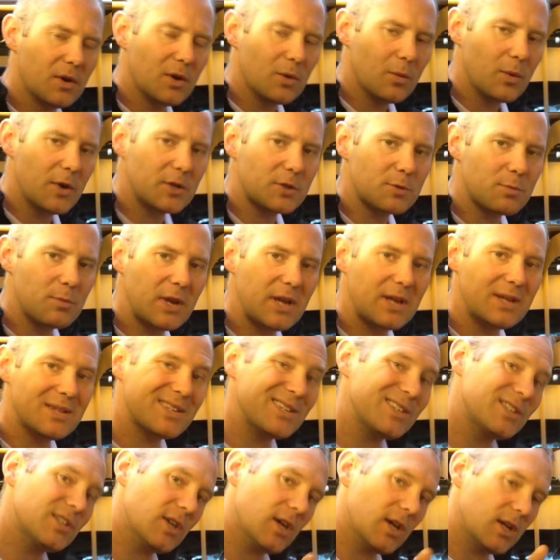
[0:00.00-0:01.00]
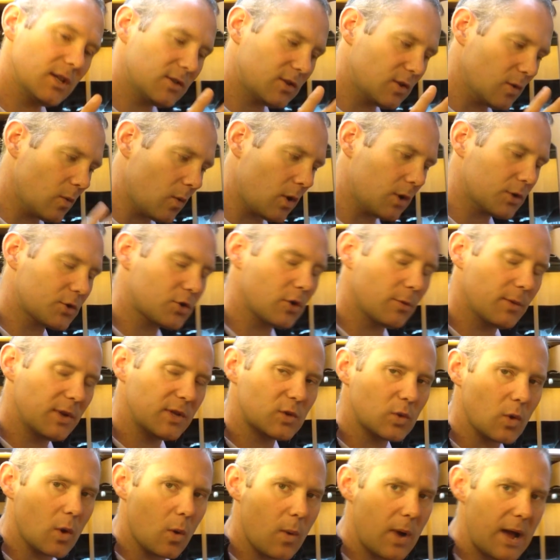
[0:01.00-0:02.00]
which means it turns the washroom
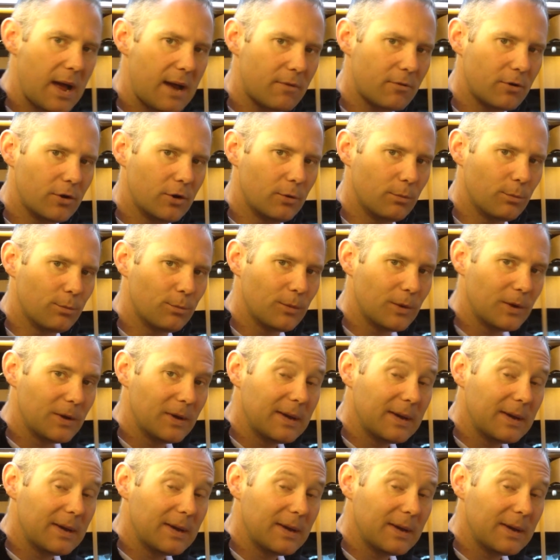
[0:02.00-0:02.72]
into a wet room,